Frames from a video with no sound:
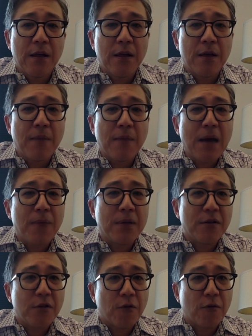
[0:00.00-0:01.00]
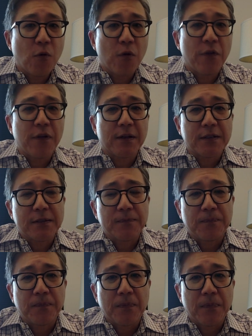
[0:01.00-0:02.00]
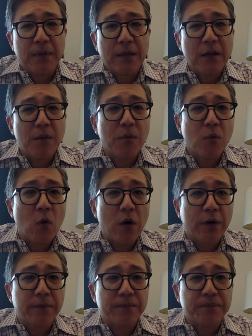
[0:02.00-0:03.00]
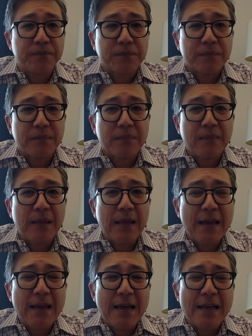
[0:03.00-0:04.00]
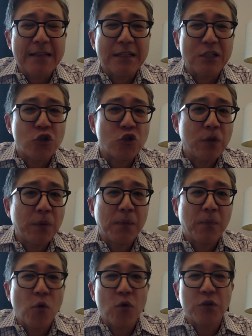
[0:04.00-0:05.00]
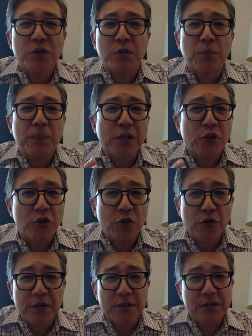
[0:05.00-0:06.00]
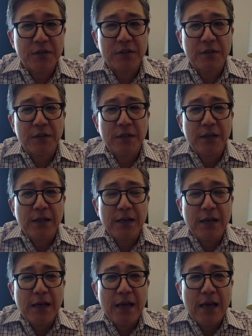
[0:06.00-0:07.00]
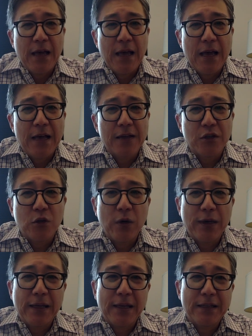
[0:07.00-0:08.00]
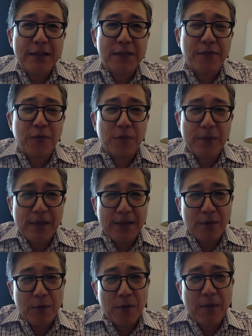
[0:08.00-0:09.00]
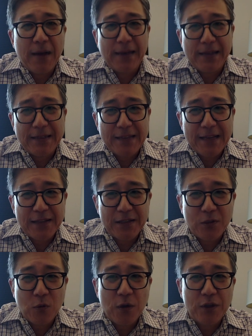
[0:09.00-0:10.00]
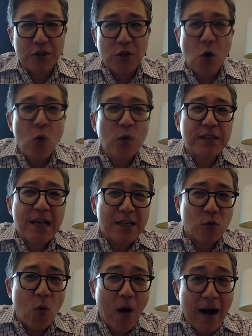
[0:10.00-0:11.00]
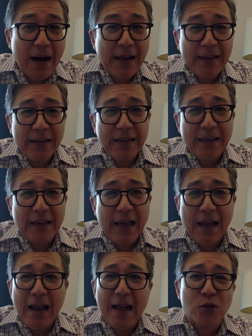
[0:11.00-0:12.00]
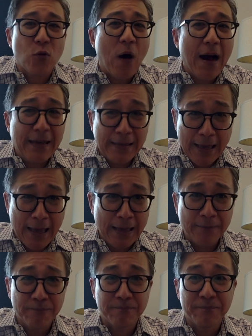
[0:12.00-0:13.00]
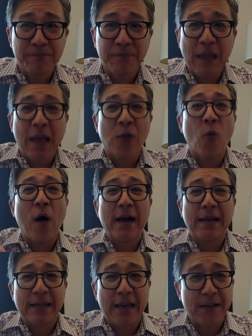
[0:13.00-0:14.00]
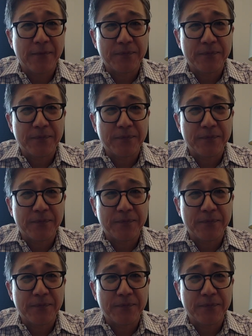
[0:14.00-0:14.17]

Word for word: In my opinion, there are four things. Number one, it's extremely important to be curious. As annoying it is for me when my kids ask this question, always ask why and ask why again and why again.